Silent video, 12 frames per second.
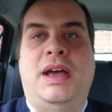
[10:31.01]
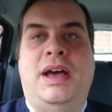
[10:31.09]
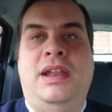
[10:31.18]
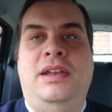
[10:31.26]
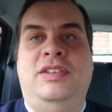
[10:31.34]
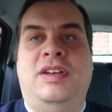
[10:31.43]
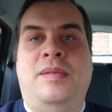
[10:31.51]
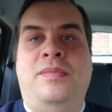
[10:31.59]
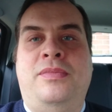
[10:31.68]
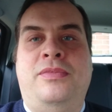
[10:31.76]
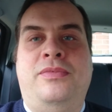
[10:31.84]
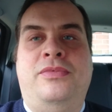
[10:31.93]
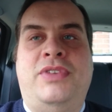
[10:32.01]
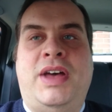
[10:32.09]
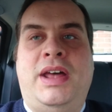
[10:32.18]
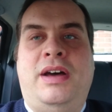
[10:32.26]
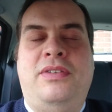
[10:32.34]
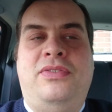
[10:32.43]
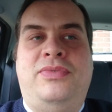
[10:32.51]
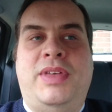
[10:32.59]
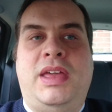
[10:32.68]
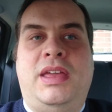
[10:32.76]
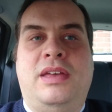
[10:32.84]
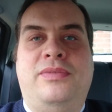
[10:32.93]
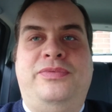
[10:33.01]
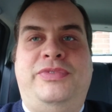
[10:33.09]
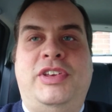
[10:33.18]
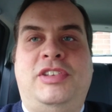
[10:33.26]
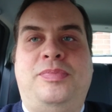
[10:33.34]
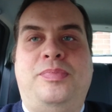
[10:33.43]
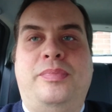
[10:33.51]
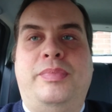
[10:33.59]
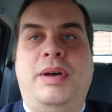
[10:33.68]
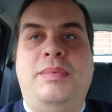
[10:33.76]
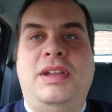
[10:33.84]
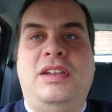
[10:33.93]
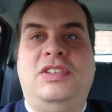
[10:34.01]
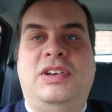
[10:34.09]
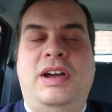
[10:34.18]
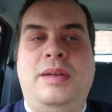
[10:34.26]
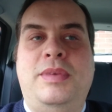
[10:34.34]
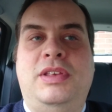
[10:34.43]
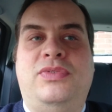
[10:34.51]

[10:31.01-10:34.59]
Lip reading: And that, I think, at this moment in time,